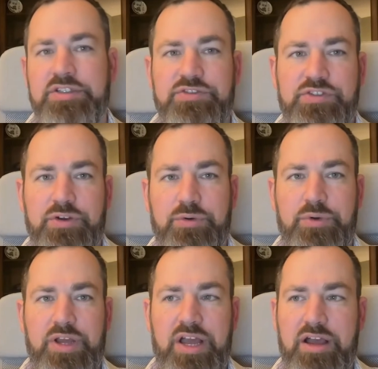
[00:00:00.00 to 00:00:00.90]

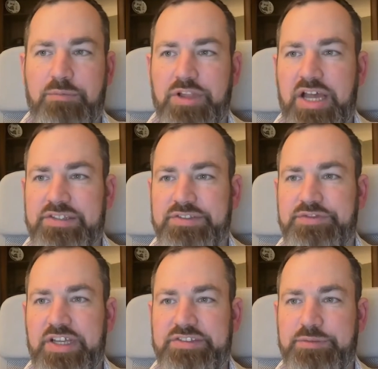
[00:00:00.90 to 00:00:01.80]
So lots of
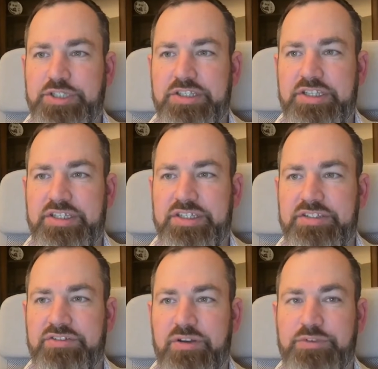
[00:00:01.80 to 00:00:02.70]
flexibility
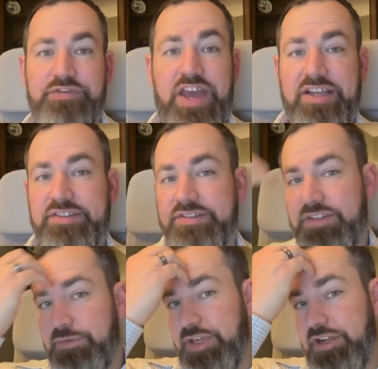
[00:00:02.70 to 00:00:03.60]
in terms of access
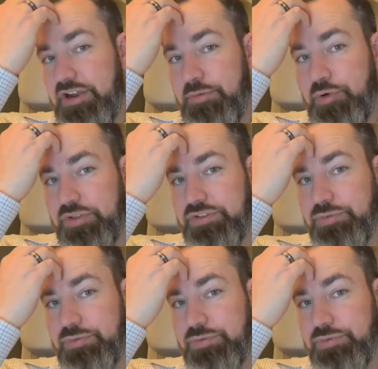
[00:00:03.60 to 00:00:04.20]
to the bigger airports as